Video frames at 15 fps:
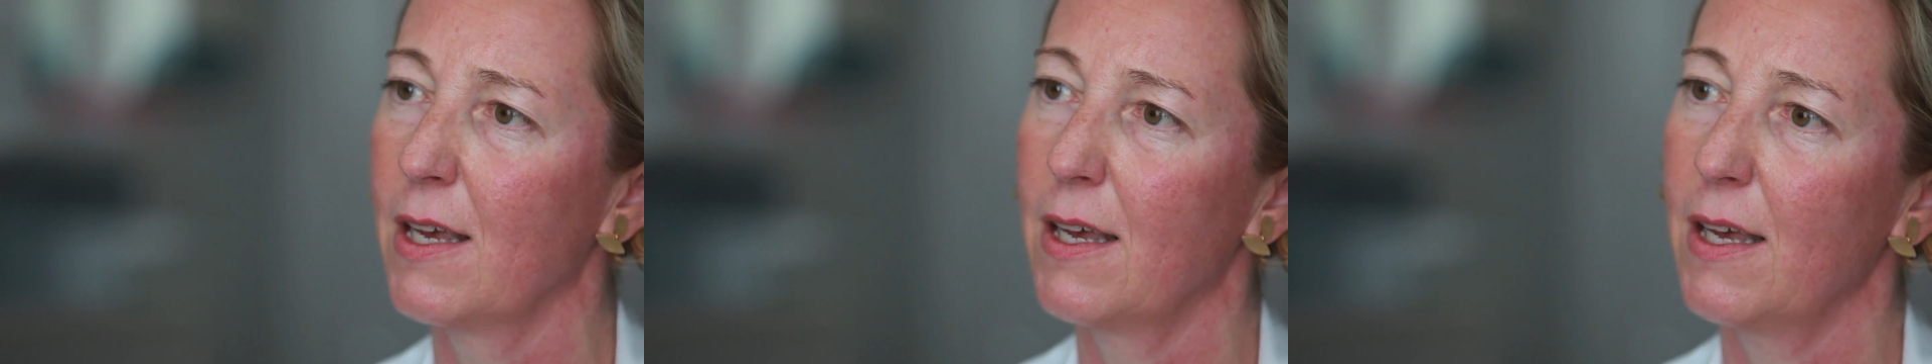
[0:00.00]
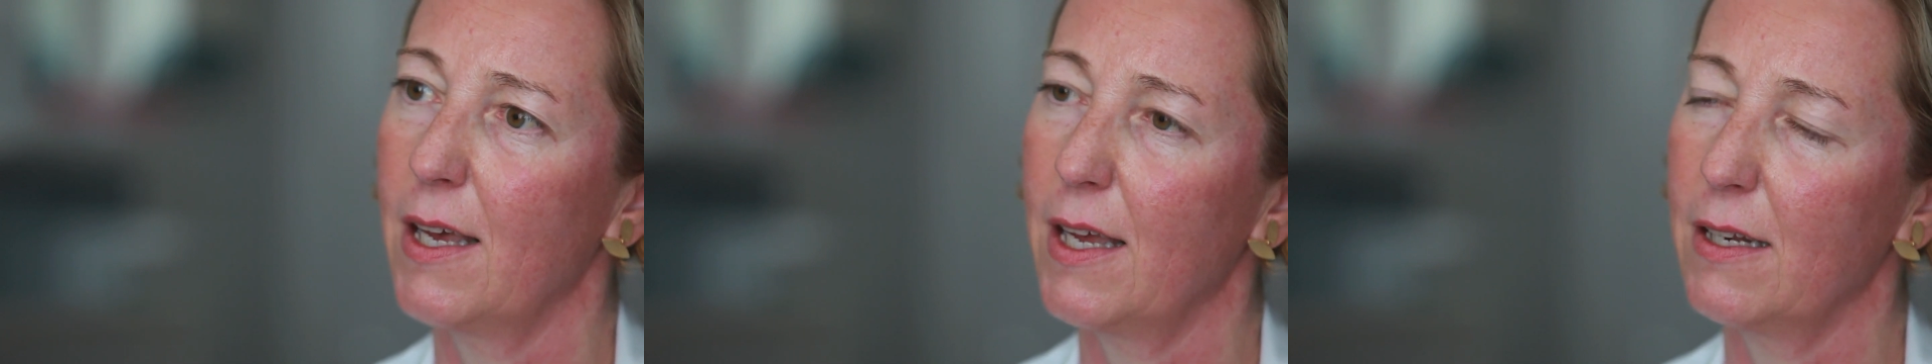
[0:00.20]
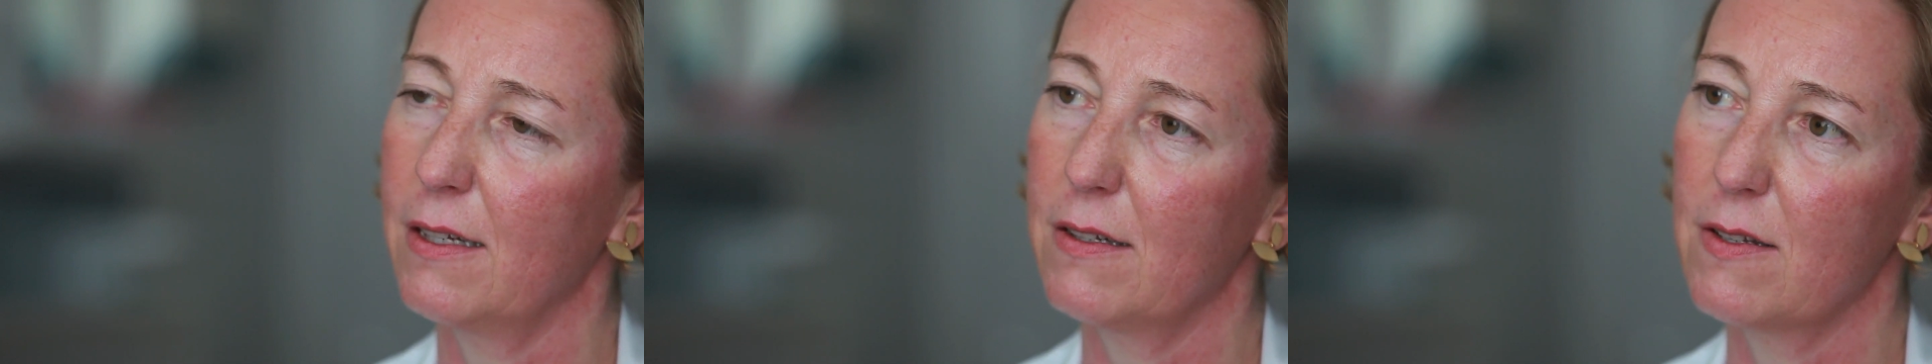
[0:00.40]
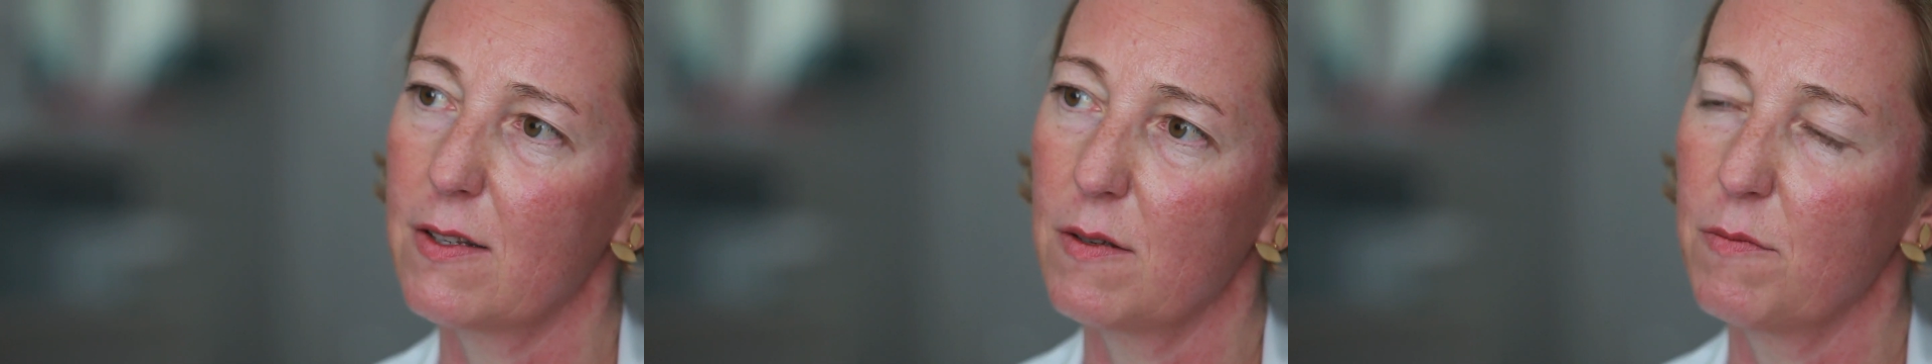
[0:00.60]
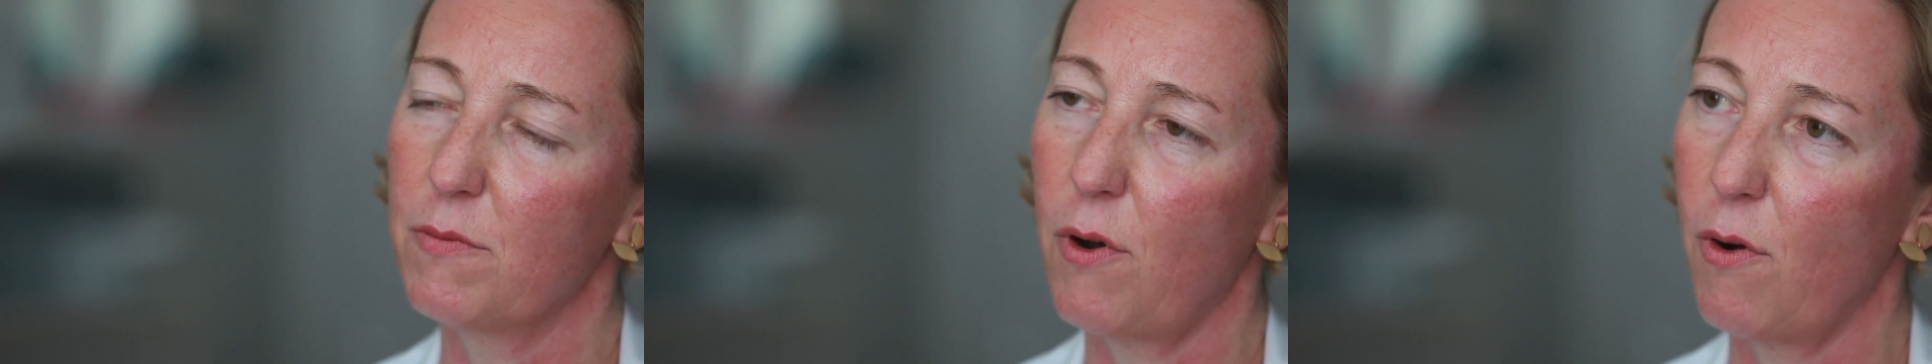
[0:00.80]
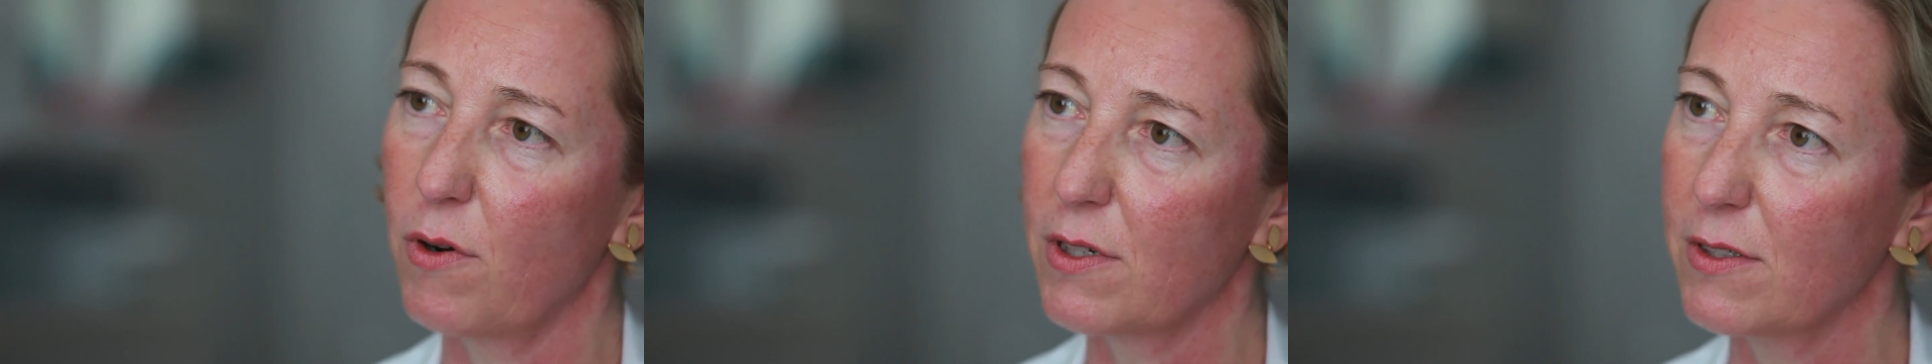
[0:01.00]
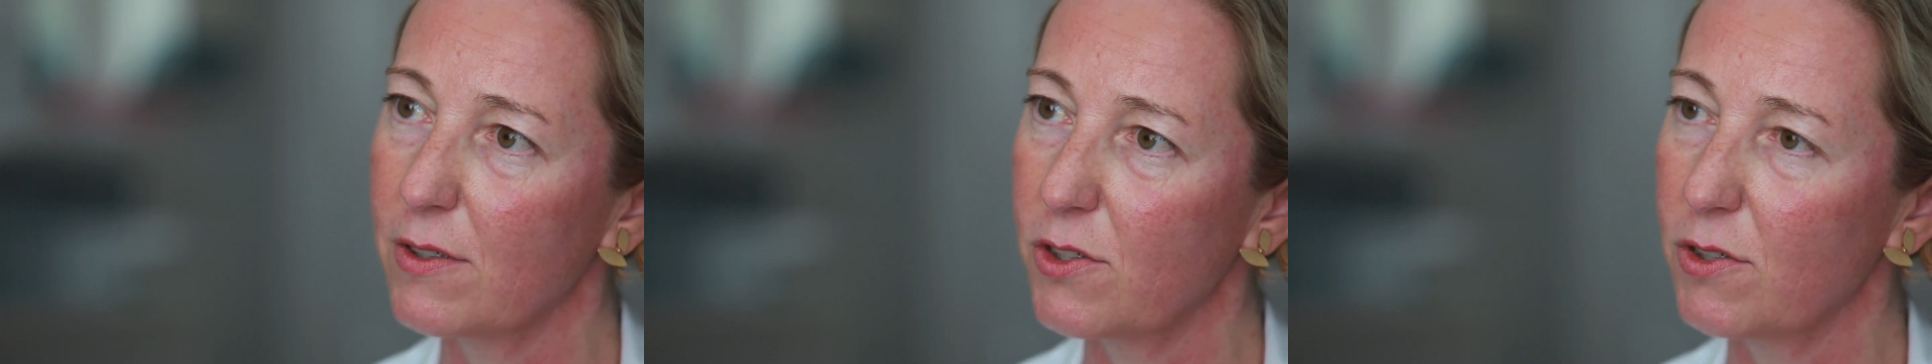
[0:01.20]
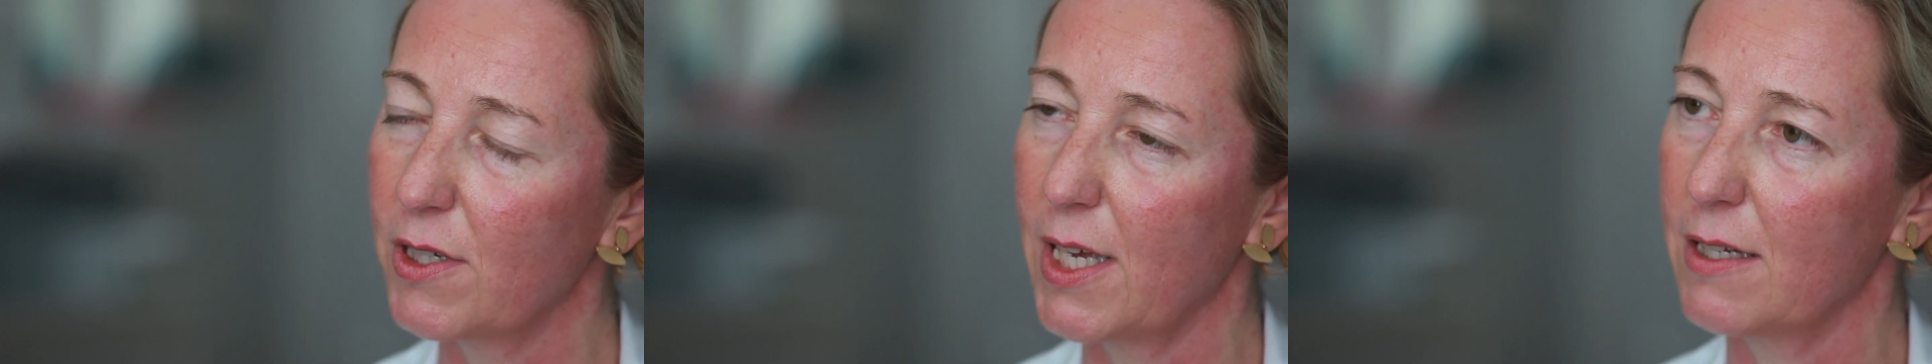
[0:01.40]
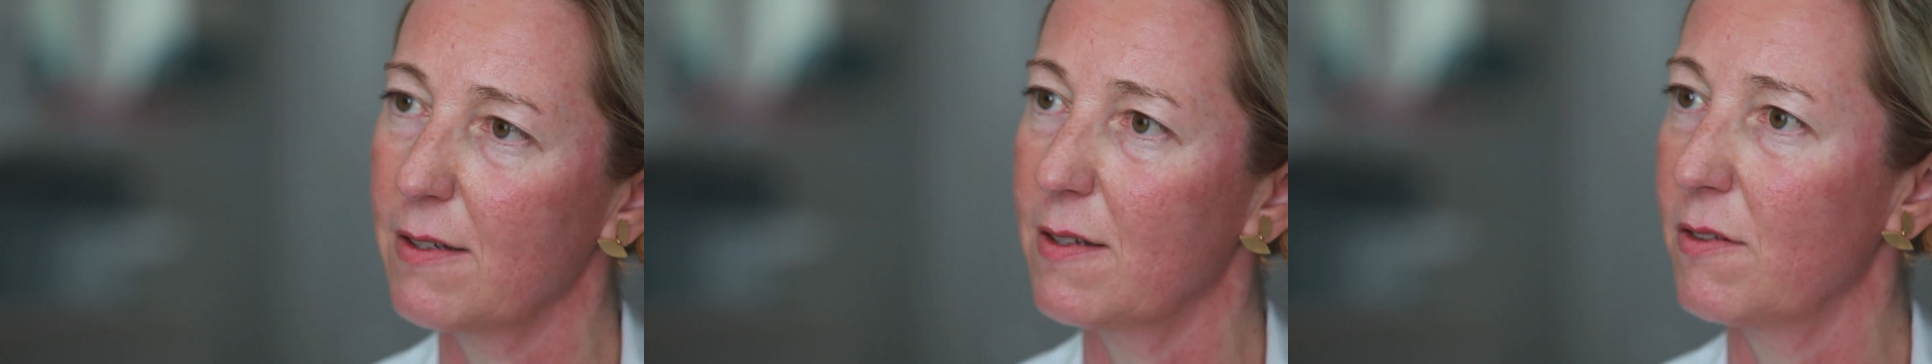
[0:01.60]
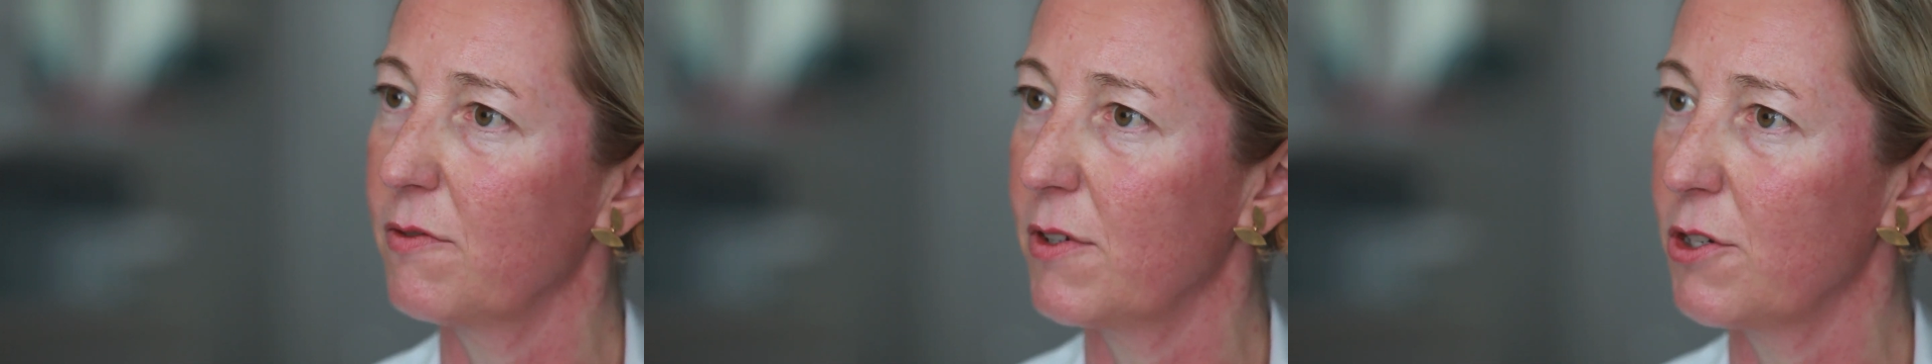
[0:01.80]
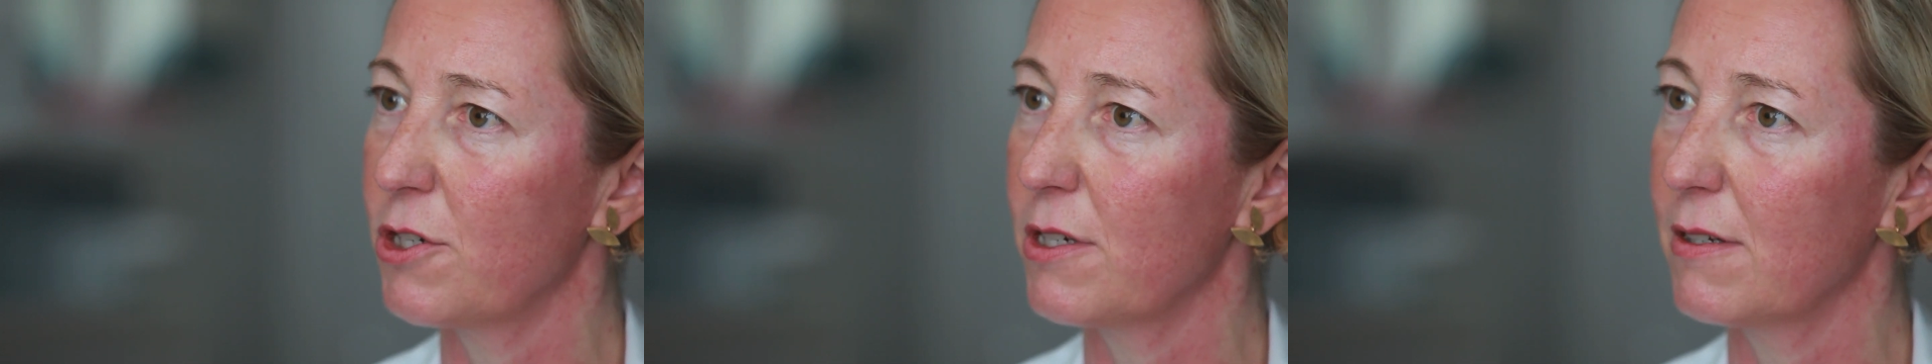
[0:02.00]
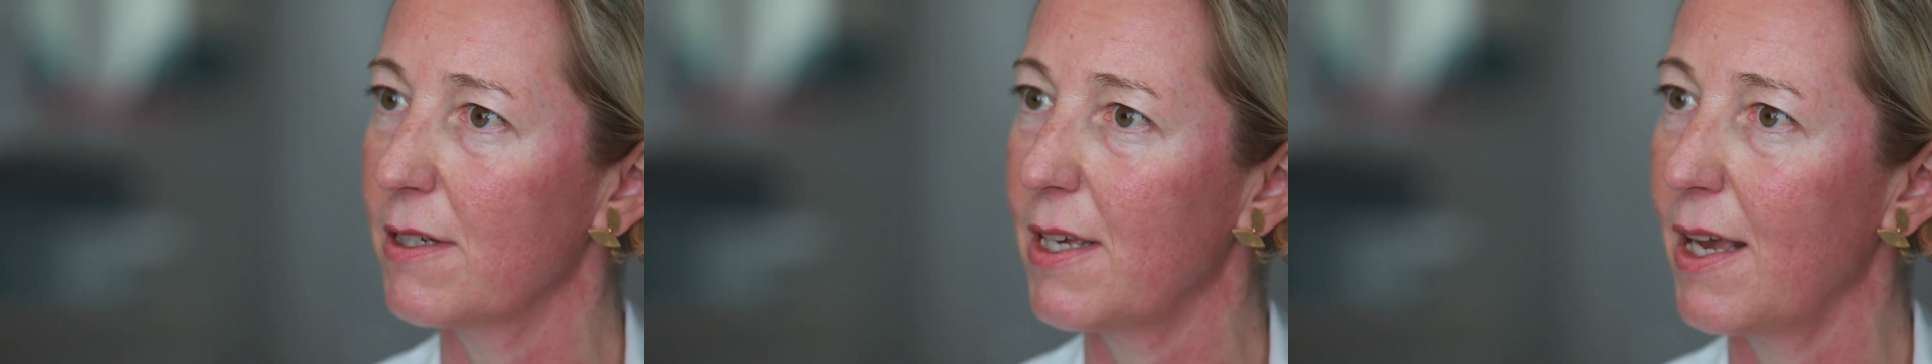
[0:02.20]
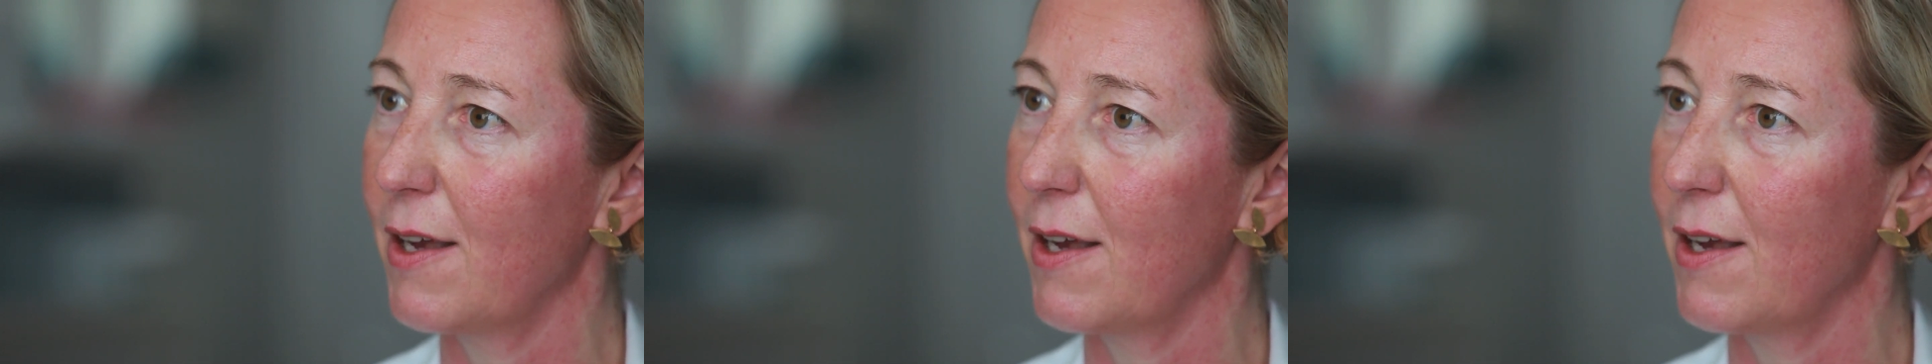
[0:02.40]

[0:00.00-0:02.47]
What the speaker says: and it is important to get sufficient